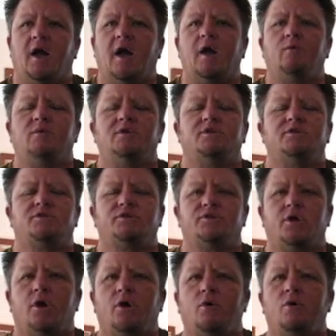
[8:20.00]
I was
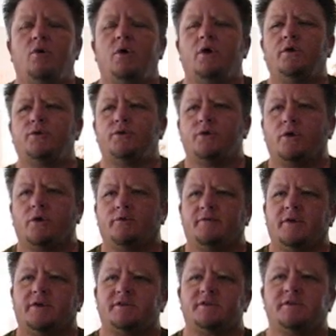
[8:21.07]
so
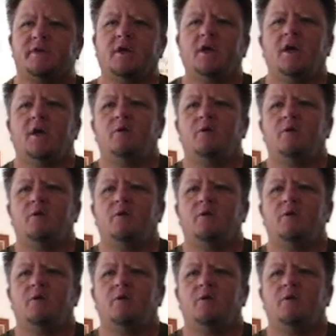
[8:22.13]
nervous